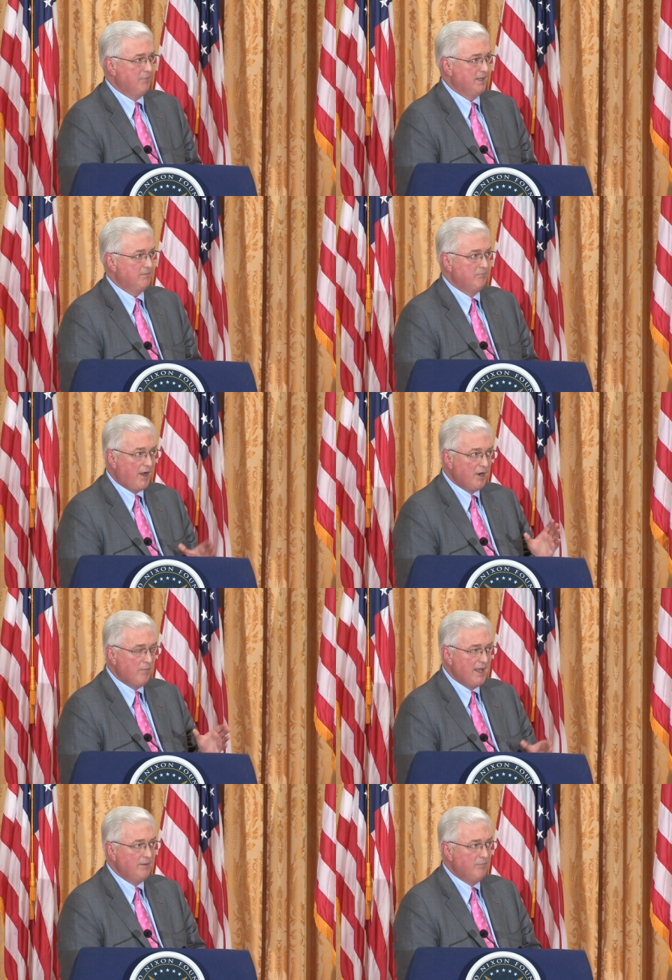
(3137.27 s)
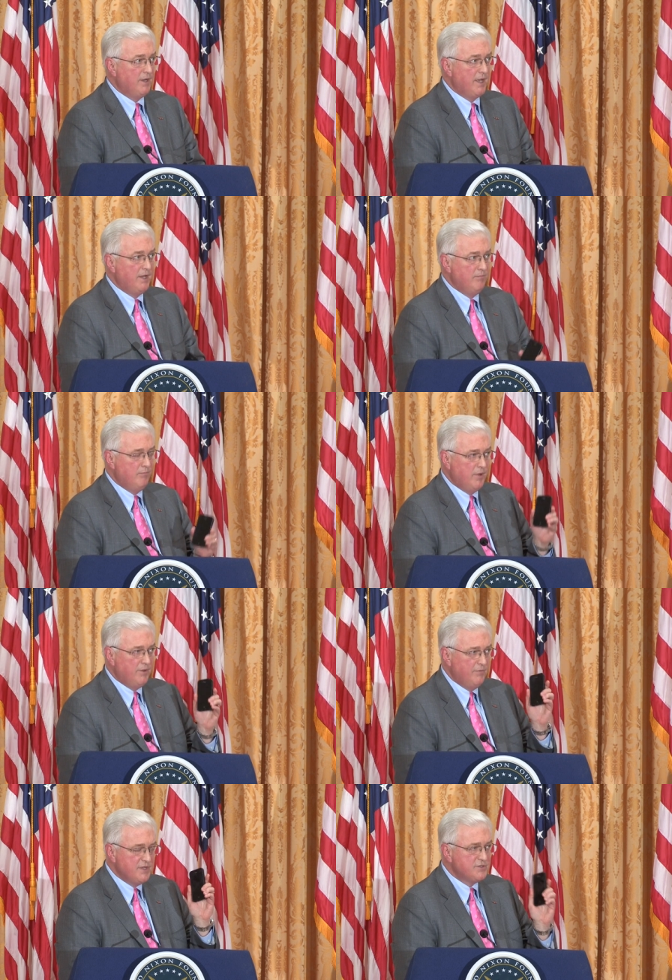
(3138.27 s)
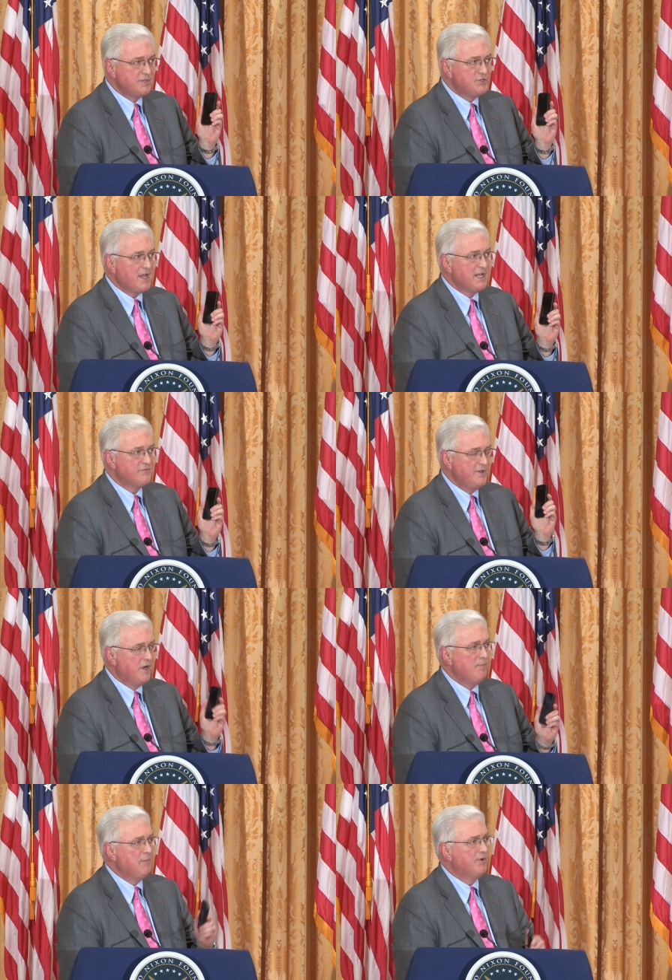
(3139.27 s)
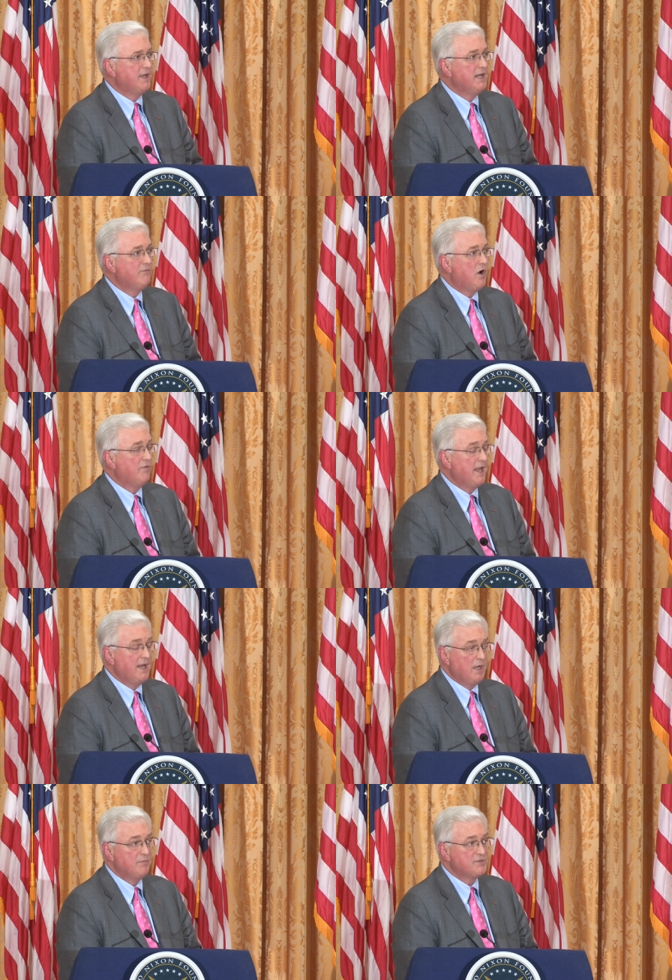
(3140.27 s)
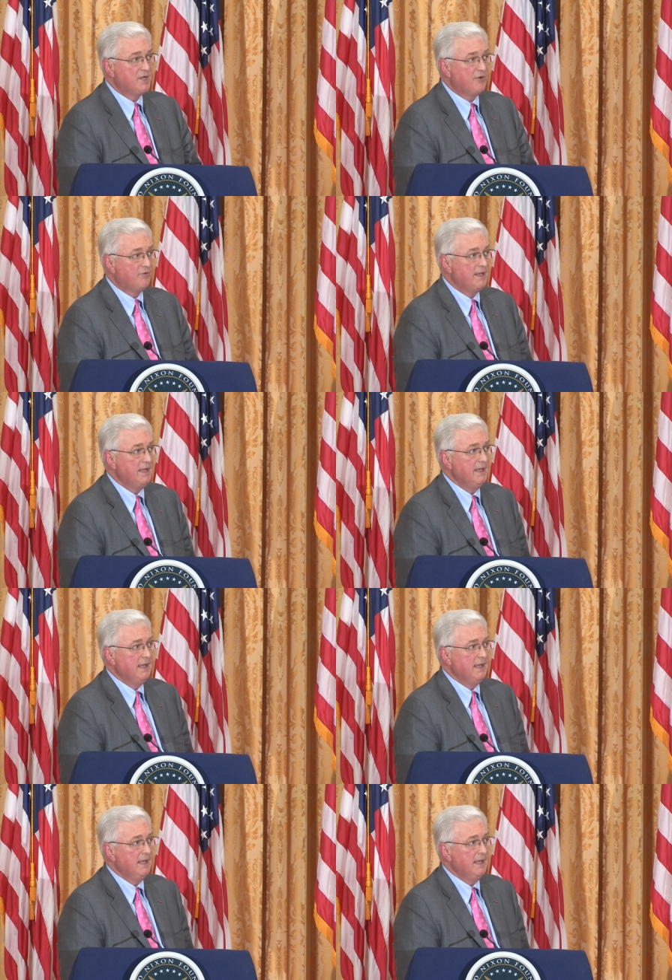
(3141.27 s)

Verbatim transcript: But bottom and but it, but this is a chance for young people to get involved and help this country.